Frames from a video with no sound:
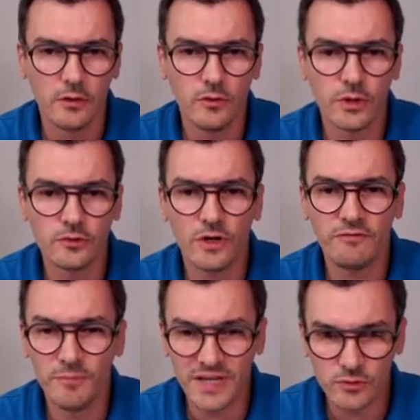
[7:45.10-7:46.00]
You want to
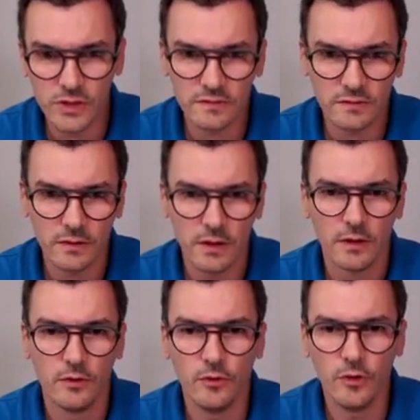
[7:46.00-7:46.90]
have metrics,
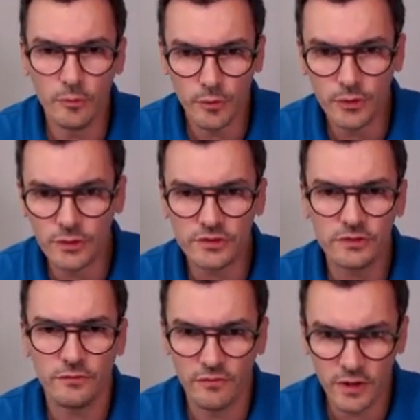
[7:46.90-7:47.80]

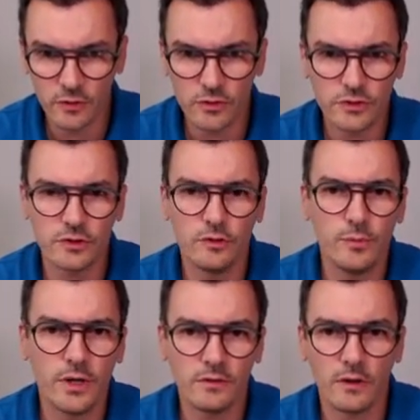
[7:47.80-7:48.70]
numbers, figures
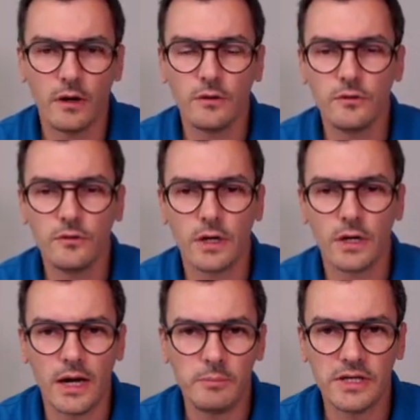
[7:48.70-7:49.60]
about how
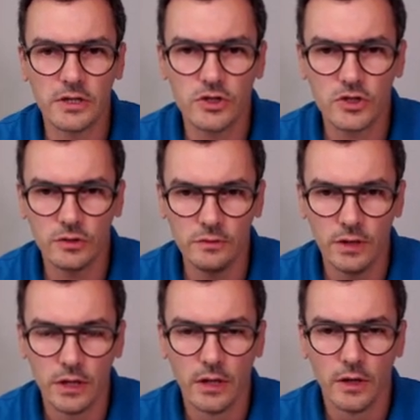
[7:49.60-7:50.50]
your
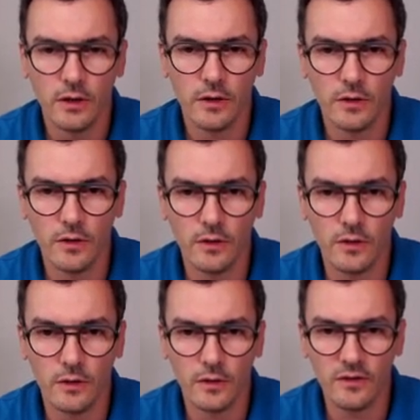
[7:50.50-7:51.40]
application
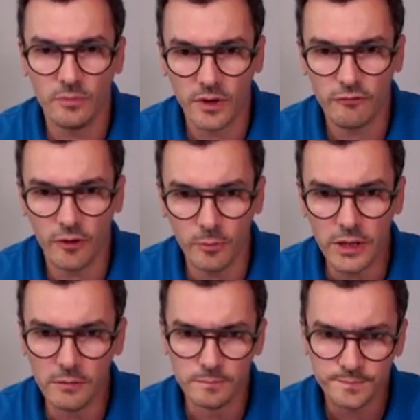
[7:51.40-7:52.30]
is
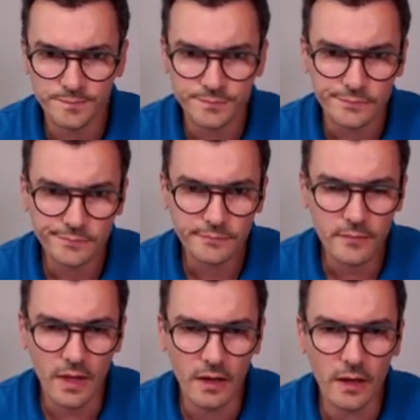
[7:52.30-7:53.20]
performing.
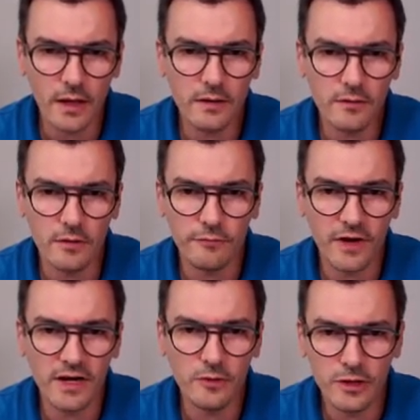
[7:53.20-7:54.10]
And
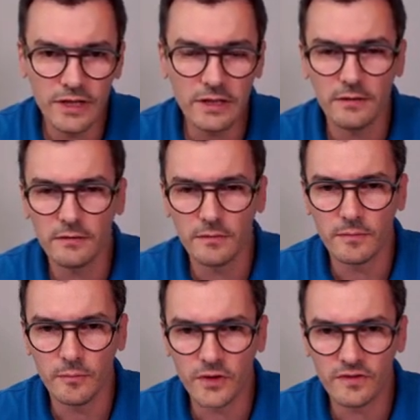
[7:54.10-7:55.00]
finally,
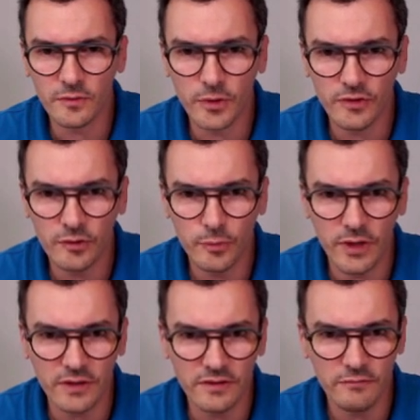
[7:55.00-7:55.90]
most
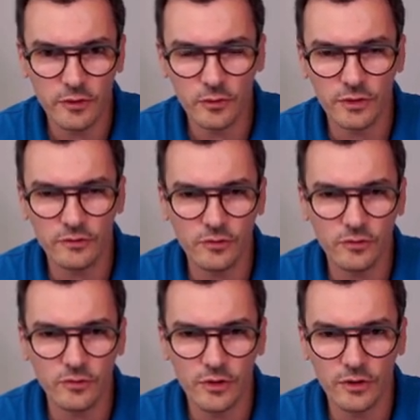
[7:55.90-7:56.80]
important part, if you want
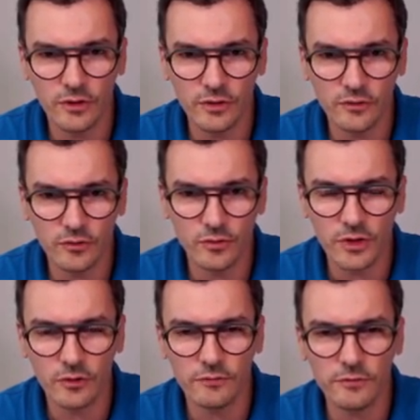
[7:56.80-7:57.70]
to
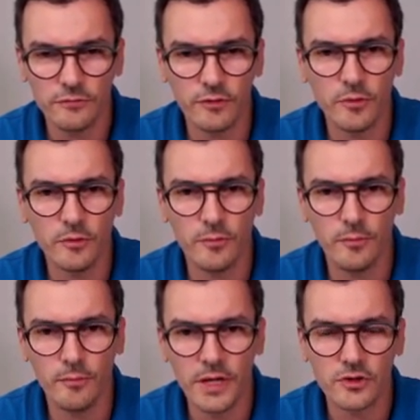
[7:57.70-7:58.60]
recover from a
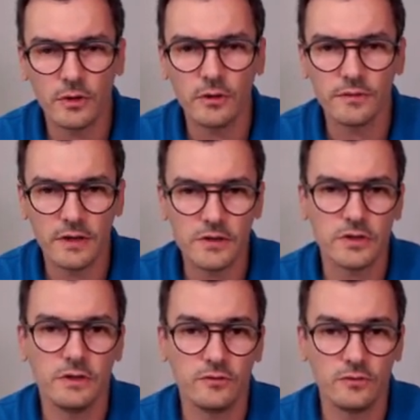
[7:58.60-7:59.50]
major
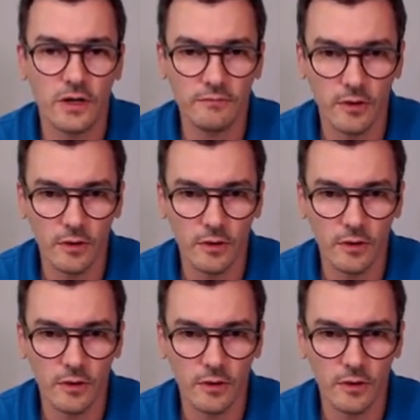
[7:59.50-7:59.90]
outage, is to have